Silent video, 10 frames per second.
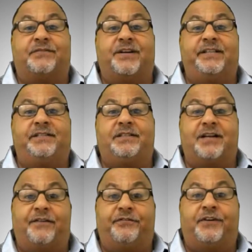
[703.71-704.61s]
It's a very
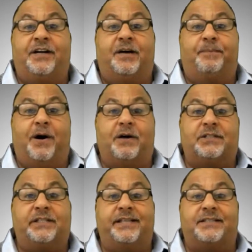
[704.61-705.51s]
tough
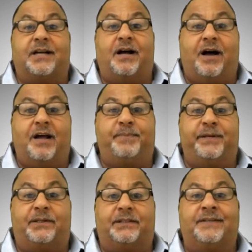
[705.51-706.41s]
epoxy, it's a
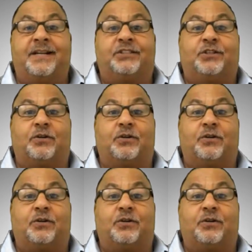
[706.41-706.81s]
high build,